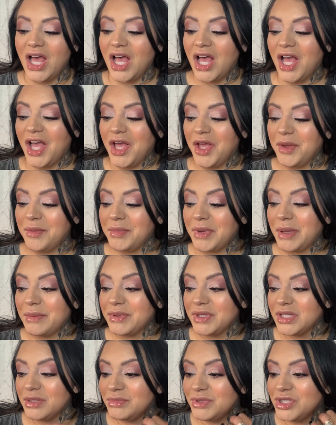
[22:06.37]
I'm
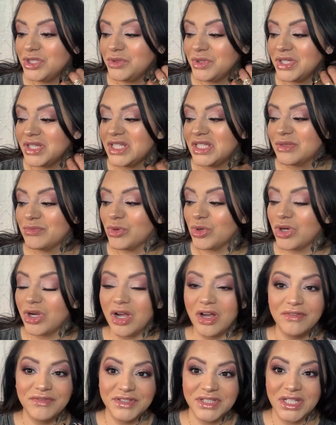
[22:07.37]
going to be doing these more
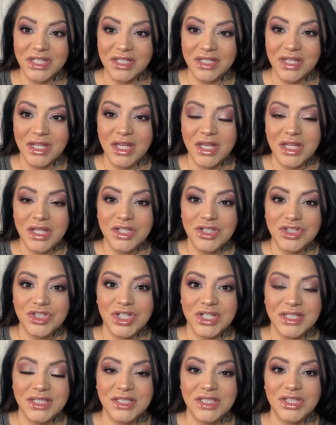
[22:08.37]
often,
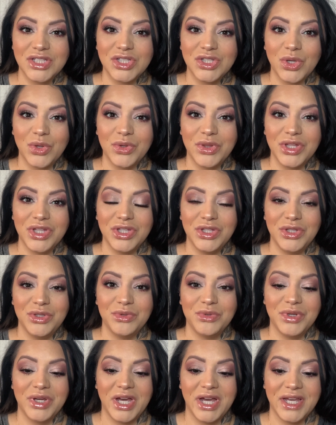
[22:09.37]
just so that you
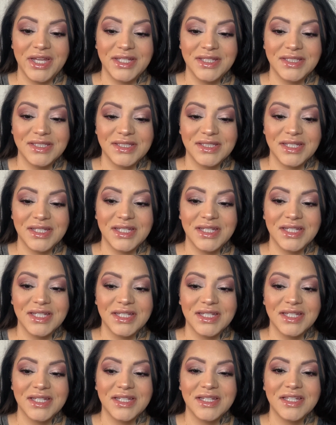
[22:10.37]
guys
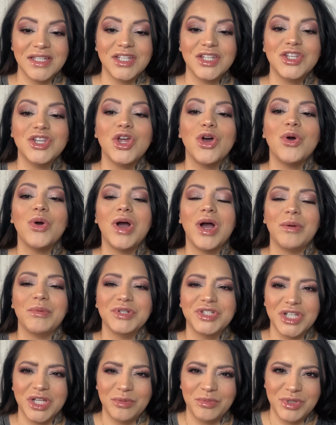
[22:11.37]
know how
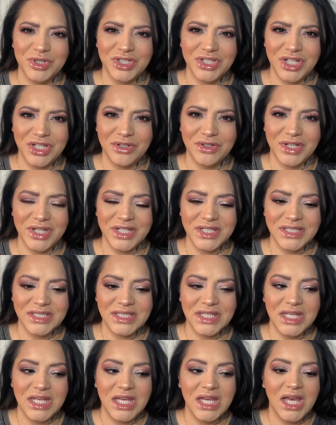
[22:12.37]
much I appreciate you guys.
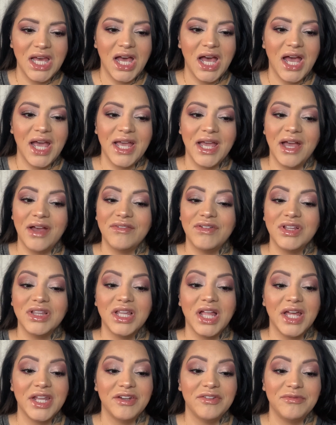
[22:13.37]
I have a
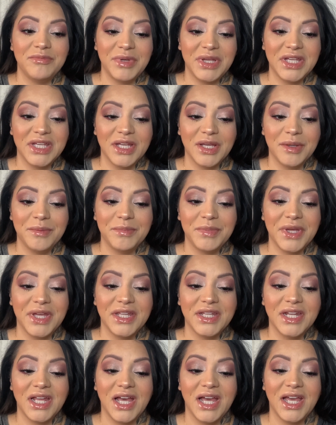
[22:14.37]
lot of makeup
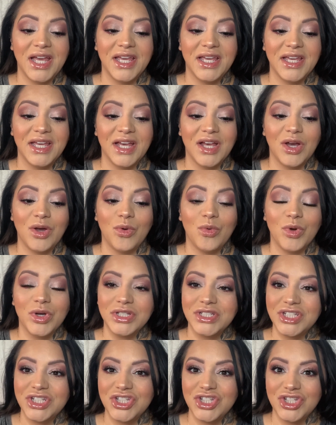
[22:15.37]
and I
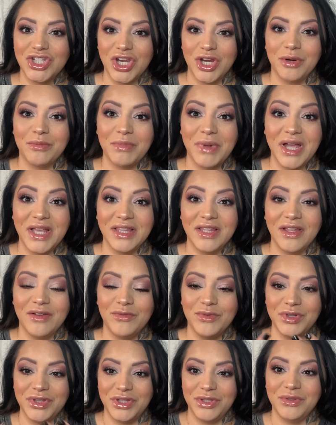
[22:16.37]
want to share my love
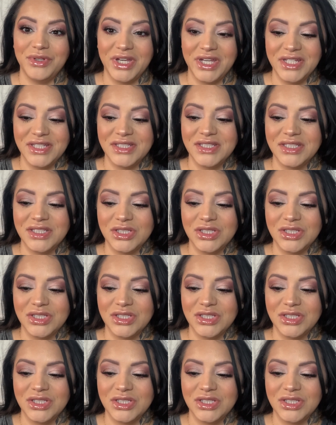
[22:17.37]
with you guys.